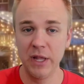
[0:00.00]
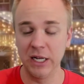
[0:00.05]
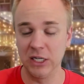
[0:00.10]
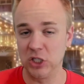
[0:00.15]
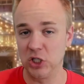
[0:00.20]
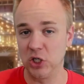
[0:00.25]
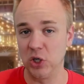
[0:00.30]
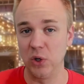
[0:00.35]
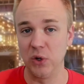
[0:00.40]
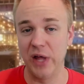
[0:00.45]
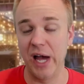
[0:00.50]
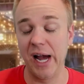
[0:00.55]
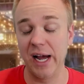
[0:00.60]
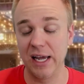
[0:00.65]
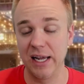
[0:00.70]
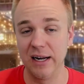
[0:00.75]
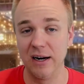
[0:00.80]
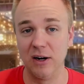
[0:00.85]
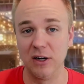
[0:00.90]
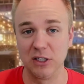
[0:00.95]
And so that
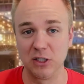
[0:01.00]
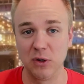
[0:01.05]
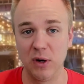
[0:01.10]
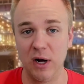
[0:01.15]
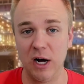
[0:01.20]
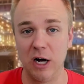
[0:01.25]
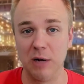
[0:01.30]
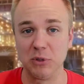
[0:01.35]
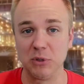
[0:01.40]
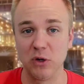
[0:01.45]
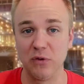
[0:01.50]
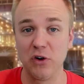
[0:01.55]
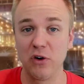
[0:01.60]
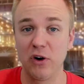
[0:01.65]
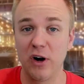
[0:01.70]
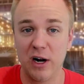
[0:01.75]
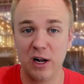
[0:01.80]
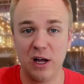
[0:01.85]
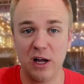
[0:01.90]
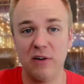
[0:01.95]
can also help. So if you're
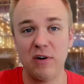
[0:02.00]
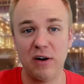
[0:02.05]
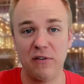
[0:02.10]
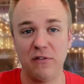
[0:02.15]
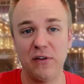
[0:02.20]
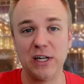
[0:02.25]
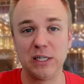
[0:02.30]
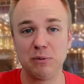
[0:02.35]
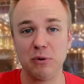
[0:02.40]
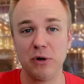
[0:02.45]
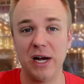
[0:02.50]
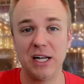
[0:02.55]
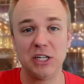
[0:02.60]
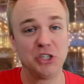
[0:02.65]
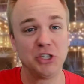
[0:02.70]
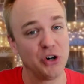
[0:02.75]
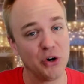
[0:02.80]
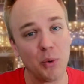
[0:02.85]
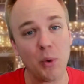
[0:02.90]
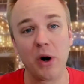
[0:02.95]
going to run Facebook
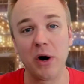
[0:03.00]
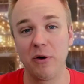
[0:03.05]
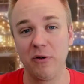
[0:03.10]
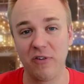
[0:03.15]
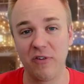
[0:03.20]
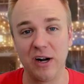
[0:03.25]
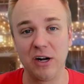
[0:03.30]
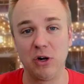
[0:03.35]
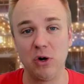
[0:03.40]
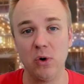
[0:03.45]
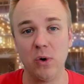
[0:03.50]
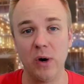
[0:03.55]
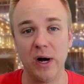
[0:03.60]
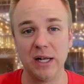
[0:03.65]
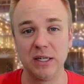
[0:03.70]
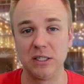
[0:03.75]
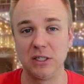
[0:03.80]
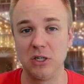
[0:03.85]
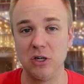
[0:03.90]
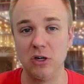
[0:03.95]
ads, you're going to want to run Google
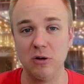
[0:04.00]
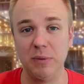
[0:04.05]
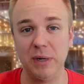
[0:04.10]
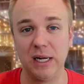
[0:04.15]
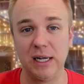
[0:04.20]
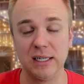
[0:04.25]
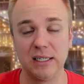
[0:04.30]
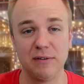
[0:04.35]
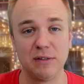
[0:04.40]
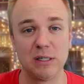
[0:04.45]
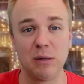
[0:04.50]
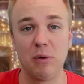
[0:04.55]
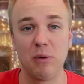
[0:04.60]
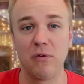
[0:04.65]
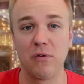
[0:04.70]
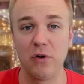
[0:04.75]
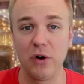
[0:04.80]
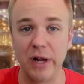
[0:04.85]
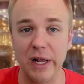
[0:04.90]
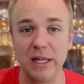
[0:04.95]
ads too, because if someone
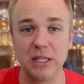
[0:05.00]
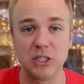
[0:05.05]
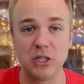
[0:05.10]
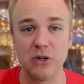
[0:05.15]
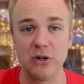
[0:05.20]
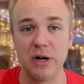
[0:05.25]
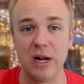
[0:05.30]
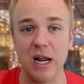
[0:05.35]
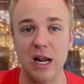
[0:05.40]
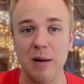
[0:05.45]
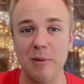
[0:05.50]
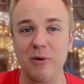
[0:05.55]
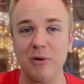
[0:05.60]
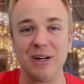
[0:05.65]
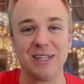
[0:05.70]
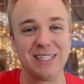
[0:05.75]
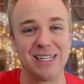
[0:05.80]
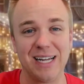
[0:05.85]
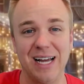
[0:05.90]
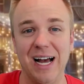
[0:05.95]
forgets your name or
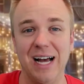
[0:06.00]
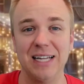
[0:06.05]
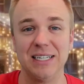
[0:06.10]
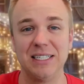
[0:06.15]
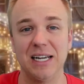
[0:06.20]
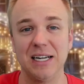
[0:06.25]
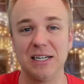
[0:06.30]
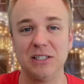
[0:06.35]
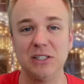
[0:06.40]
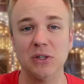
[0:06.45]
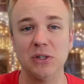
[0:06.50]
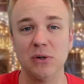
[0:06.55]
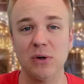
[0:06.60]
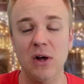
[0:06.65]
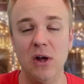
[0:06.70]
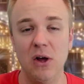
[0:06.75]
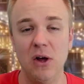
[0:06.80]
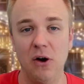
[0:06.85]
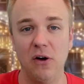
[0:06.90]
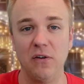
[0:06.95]
doesn't contact you
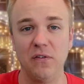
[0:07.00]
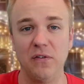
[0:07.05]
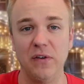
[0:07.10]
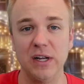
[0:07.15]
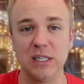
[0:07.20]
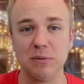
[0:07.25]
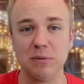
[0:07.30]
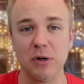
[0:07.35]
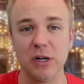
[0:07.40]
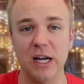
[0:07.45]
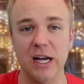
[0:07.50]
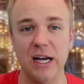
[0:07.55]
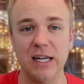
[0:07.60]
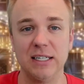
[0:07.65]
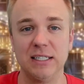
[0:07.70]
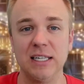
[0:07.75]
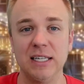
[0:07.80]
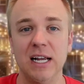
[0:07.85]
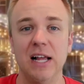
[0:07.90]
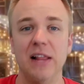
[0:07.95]
on Facebook
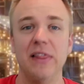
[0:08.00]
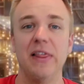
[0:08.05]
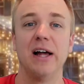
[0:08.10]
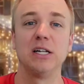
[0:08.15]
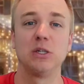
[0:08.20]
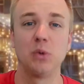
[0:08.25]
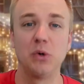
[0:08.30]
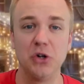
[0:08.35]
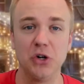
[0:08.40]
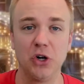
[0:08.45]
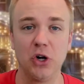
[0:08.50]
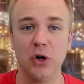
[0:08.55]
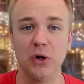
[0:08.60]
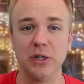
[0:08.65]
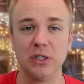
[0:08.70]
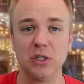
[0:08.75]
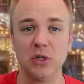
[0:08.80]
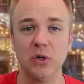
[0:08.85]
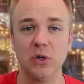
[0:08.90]
ads, that's when you're going